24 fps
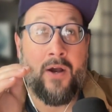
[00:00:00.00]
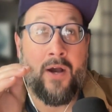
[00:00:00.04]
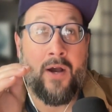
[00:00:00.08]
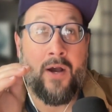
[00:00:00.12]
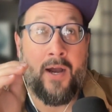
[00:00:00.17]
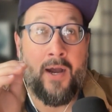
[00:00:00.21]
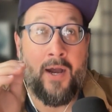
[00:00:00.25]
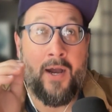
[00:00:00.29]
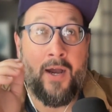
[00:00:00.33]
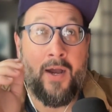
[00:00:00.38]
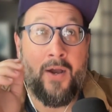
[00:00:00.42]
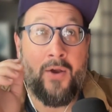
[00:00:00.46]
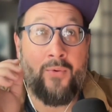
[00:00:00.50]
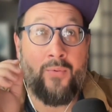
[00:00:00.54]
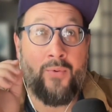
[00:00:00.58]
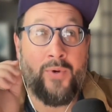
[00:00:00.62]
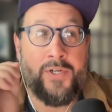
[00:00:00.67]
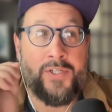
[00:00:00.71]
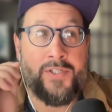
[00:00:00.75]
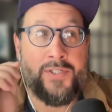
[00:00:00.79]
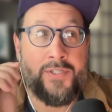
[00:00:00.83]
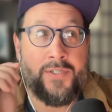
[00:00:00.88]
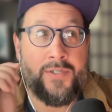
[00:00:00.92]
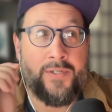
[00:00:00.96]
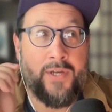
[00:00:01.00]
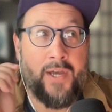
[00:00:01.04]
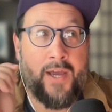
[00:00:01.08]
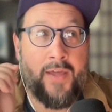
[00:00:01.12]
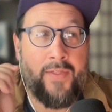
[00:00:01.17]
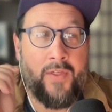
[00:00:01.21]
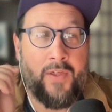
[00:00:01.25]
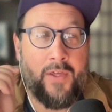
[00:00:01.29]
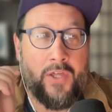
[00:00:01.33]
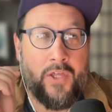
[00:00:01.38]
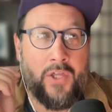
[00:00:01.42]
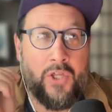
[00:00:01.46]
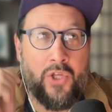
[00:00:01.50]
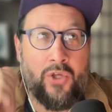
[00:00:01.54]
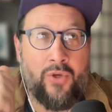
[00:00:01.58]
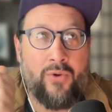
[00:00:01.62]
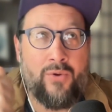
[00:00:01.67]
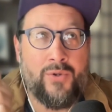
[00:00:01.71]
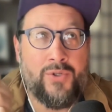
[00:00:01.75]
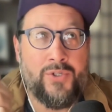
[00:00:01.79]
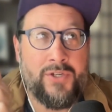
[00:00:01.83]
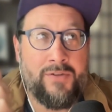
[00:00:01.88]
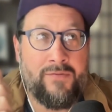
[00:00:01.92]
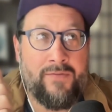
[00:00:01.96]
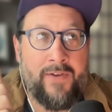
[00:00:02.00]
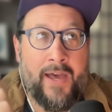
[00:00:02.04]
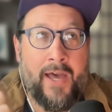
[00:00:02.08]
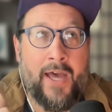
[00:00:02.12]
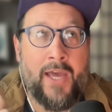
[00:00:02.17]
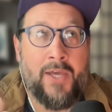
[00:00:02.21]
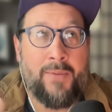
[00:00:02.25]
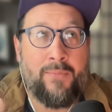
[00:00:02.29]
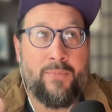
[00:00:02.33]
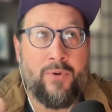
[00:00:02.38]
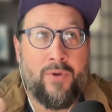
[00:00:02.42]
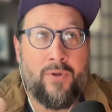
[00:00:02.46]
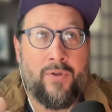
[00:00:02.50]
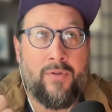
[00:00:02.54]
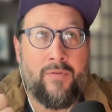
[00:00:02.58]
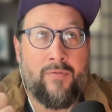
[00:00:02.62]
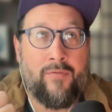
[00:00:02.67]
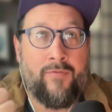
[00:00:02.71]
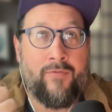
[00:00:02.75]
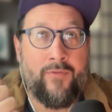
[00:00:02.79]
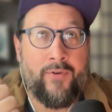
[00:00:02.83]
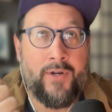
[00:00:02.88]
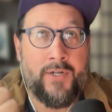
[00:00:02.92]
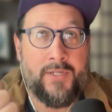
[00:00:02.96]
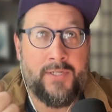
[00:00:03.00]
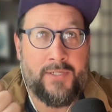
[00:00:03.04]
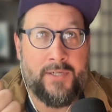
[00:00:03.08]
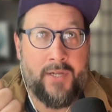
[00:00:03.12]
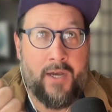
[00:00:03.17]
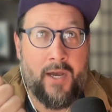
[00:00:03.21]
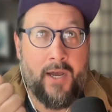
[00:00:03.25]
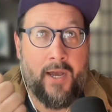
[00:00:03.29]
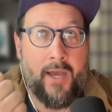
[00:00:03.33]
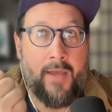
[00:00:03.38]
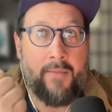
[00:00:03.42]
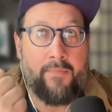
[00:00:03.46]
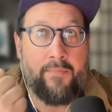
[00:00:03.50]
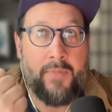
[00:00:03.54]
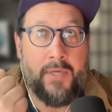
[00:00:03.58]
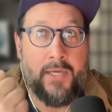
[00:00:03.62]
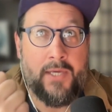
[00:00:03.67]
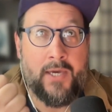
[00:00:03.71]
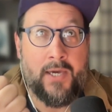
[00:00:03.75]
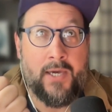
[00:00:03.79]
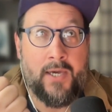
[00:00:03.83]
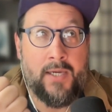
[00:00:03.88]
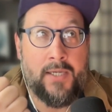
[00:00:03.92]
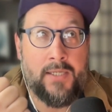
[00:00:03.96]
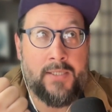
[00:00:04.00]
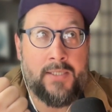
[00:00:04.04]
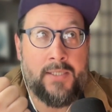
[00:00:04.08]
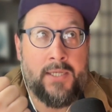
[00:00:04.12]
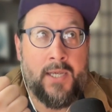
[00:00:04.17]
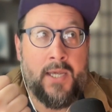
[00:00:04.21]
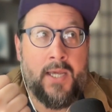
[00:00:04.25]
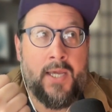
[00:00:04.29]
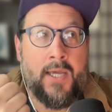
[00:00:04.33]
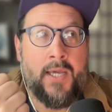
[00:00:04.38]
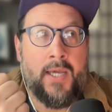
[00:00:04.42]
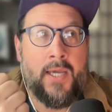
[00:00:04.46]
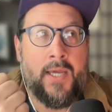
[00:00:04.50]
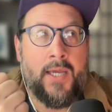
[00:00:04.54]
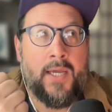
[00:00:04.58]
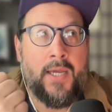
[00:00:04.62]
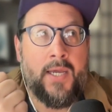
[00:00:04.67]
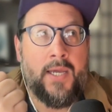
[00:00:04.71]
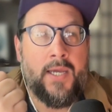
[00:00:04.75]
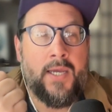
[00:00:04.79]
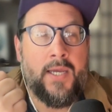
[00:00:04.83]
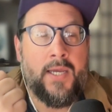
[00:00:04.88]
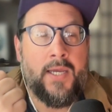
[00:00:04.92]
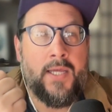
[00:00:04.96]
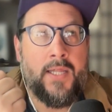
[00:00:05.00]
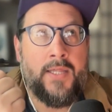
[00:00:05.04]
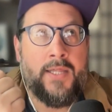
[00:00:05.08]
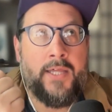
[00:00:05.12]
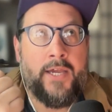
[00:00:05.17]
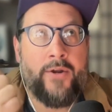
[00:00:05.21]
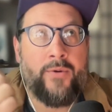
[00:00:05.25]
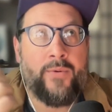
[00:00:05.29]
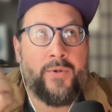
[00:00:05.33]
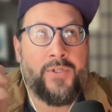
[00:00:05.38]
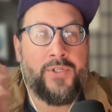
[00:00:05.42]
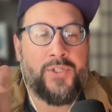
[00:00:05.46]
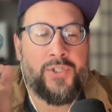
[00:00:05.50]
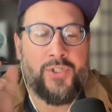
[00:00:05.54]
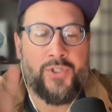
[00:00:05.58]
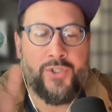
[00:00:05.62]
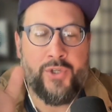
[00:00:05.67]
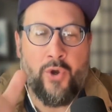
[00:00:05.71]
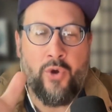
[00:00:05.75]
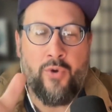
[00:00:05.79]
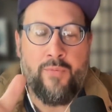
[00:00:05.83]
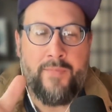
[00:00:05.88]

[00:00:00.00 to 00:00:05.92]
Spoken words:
was, I think, hugely valuable for its time, because there was so